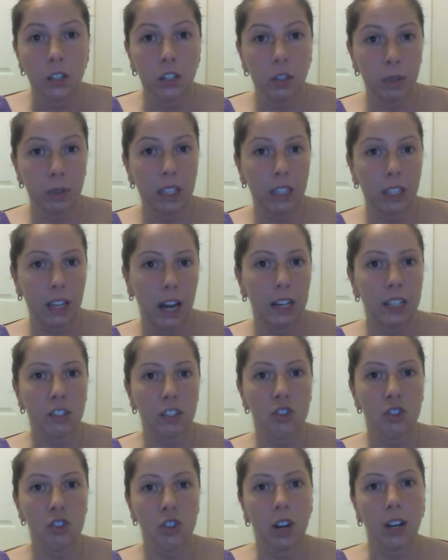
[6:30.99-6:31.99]
doing that
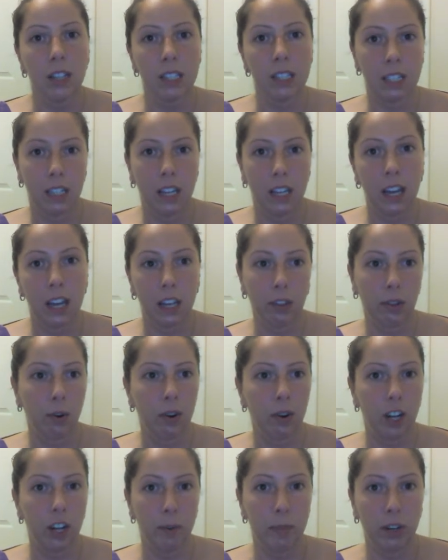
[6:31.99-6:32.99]
is just like
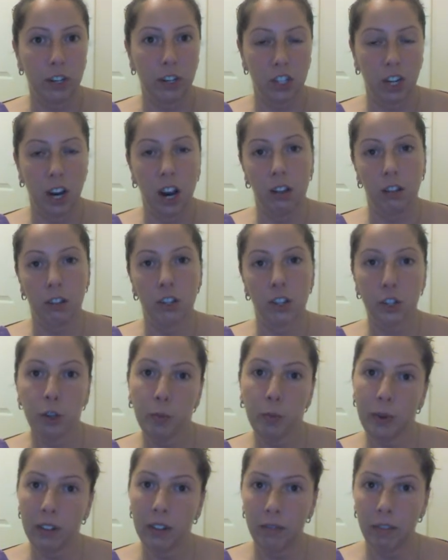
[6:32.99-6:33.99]
throwing up your challenge
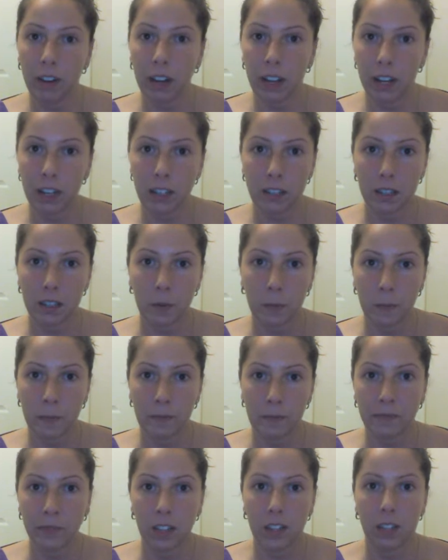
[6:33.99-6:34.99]
group invite
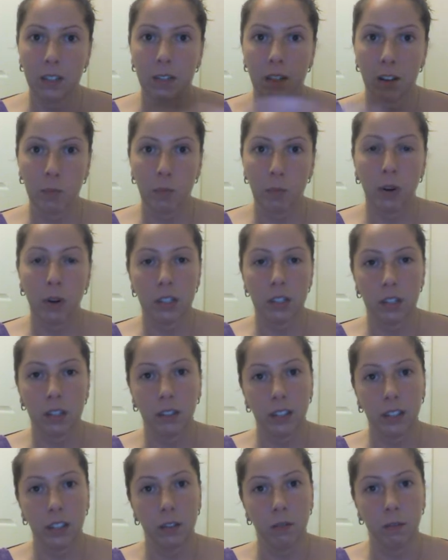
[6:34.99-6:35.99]
instead of
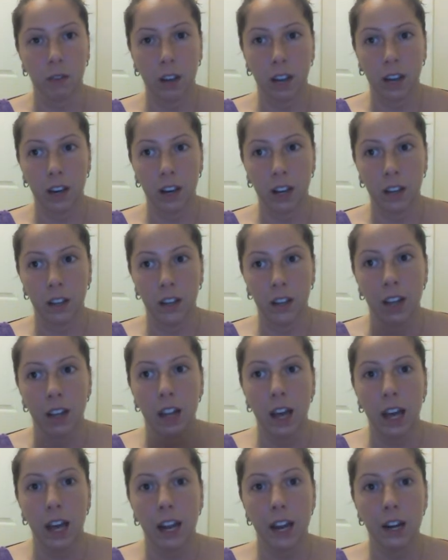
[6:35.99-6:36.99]
personally inviting.
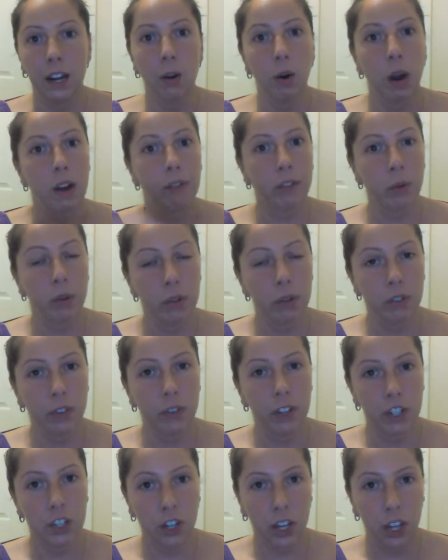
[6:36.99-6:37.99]
And I know everyone who's
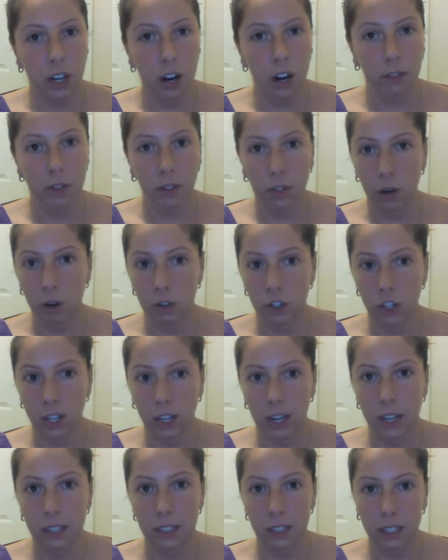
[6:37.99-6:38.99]
finished kickoff to
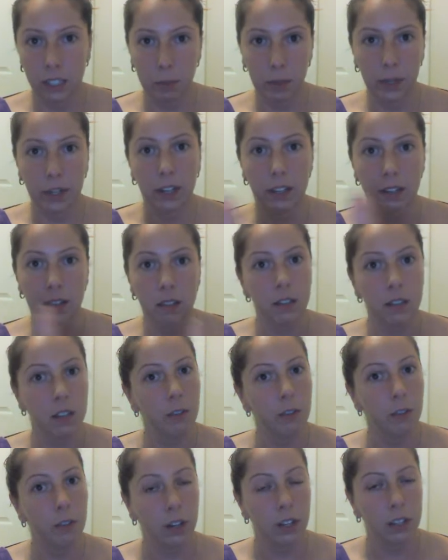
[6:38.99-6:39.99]
coaching has experienced the
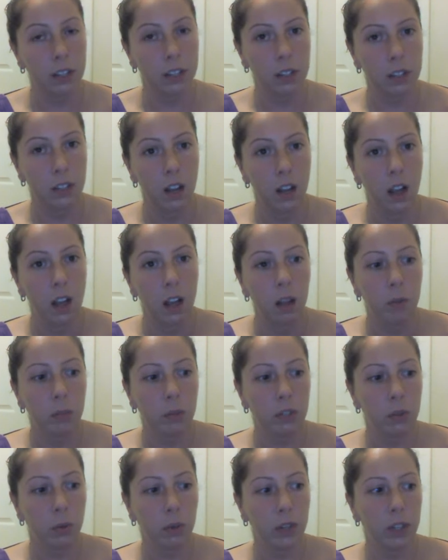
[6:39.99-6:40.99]
difference
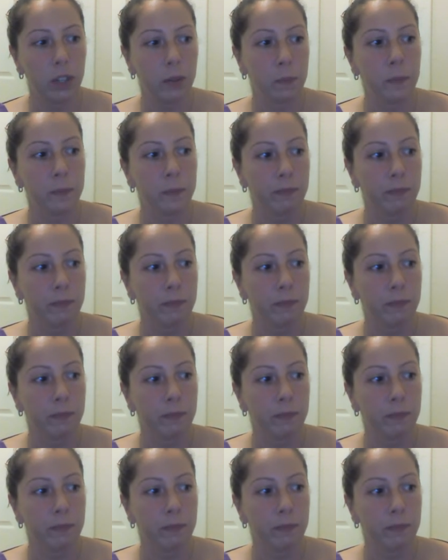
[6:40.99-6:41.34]
between